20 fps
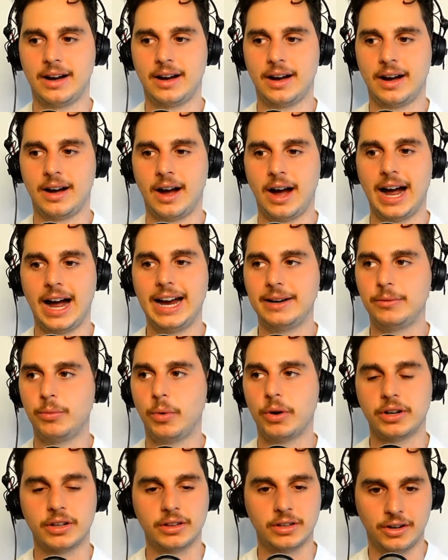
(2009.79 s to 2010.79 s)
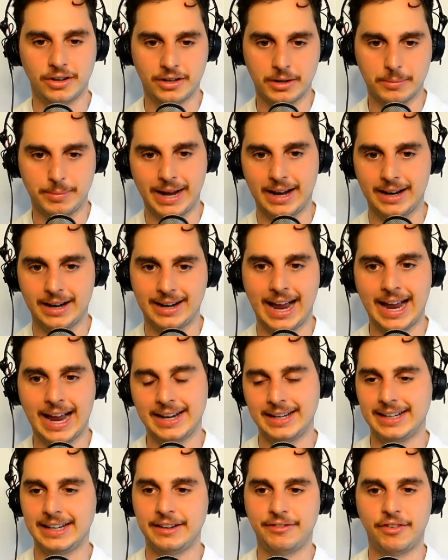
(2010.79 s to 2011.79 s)
I want to learn about.
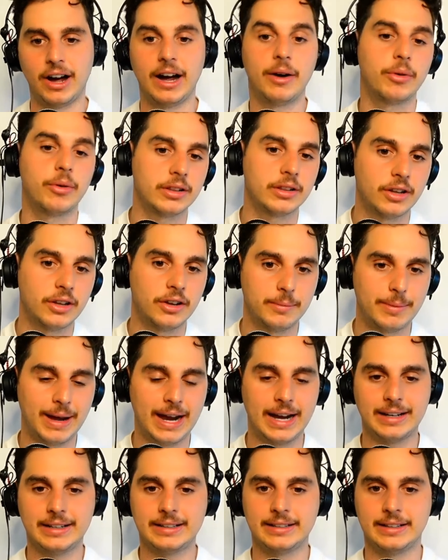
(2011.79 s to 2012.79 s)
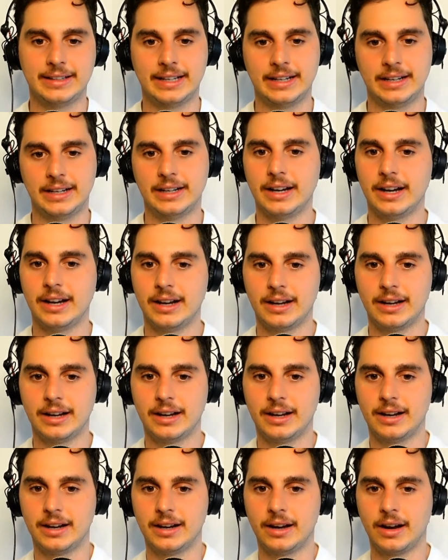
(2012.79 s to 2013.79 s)
And if I want to learn about it and then
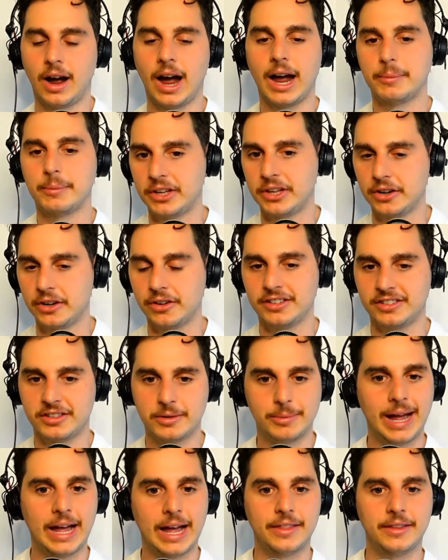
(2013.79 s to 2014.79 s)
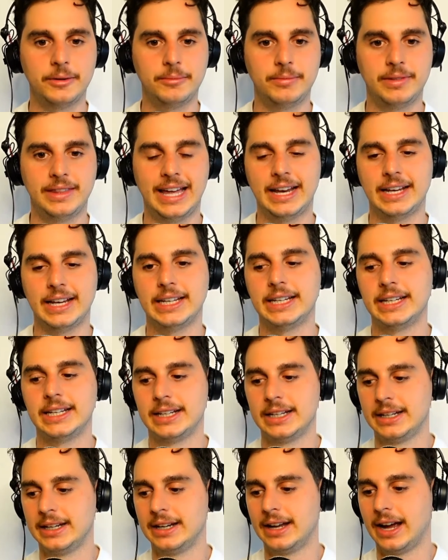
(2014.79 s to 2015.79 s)
I'm curious about them, then
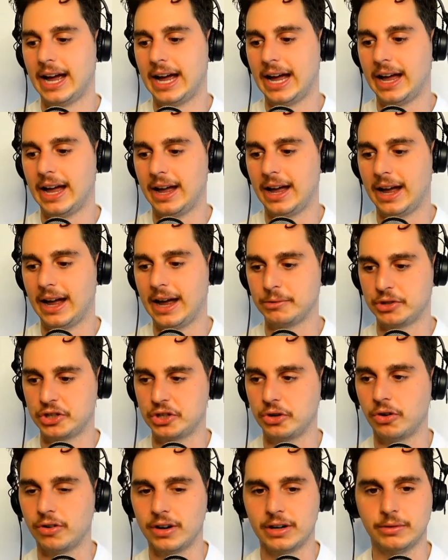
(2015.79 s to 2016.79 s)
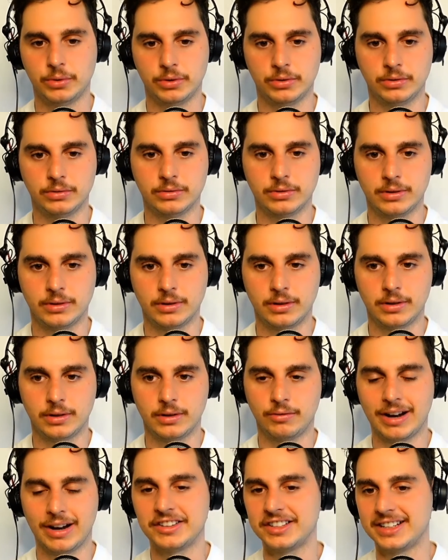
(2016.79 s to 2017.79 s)
I'm sure it will
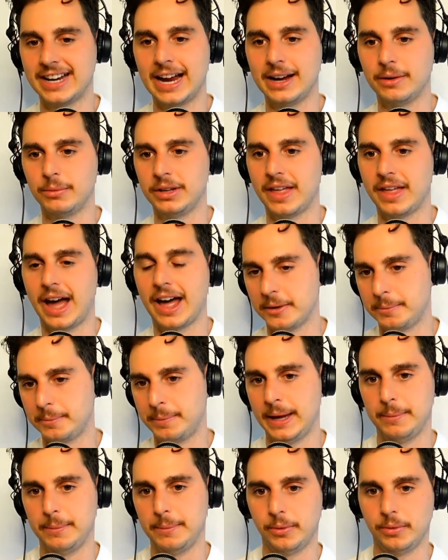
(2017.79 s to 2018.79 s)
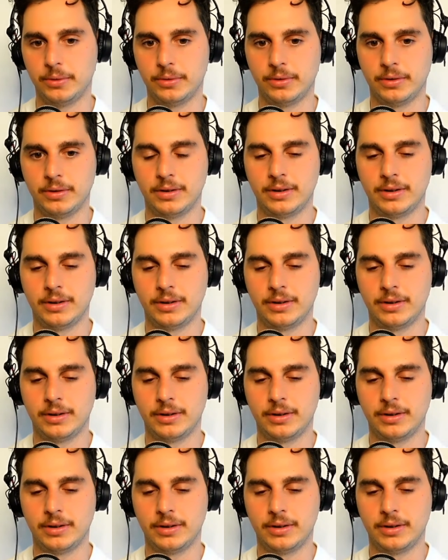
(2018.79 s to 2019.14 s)
resonate with other people.